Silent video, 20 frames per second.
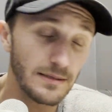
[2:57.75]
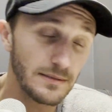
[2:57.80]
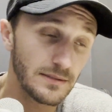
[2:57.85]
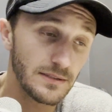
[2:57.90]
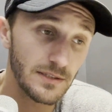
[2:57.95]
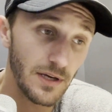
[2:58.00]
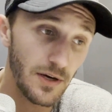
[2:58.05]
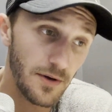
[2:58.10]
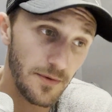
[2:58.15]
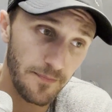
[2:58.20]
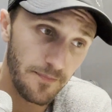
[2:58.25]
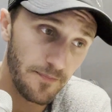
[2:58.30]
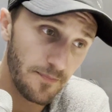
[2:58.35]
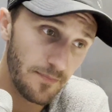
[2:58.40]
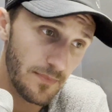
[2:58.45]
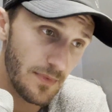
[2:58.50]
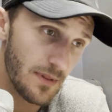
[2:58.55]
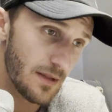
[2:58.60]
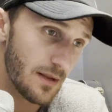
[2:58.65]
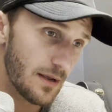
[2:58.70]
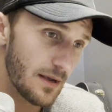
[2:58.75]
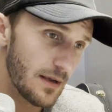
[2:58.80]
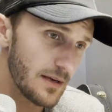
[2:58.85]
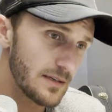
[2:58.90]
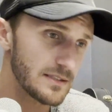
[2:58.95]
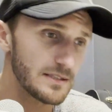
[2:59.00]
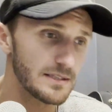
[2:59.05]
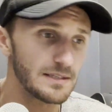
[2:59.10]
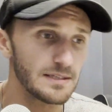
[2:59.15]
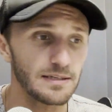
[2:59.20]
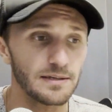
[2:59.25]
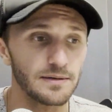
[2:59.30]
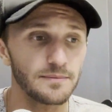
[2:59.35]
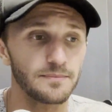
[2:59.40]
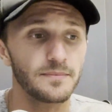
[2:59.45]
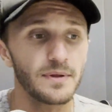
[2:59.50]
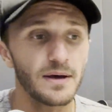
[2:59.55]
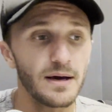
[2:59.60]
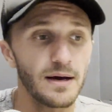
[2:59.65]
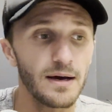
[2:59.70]
so here's the deal.
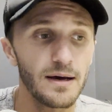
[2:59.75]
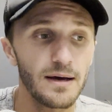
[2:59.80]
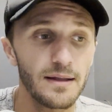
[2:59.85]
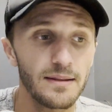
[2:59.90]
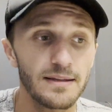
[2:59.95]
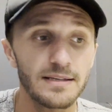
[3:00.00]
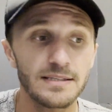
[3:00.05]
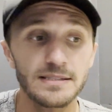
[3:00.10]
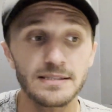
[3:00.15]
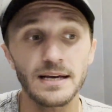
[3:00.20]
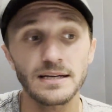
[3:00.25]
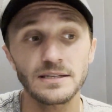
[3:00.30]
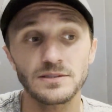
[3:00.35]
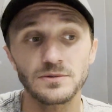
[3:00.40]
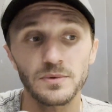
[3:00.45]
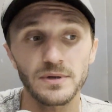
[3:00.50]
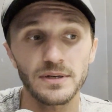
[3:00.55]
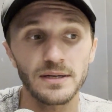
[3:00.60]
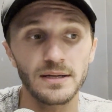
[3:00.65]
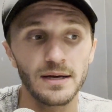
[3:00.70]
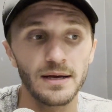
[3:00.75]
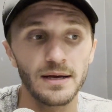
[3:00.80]
This next one,